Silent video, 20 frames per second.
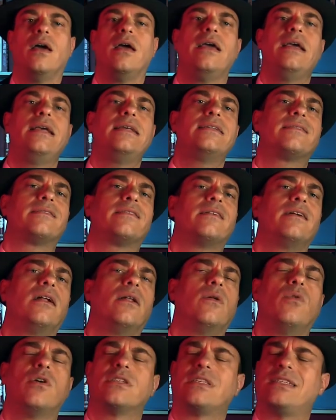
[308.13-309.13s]

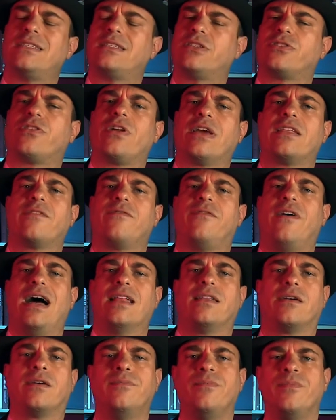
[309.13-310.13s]
Israel was a strict
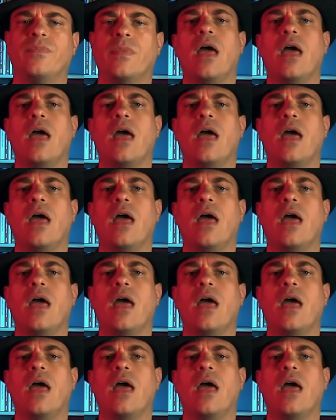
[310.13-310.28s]
father.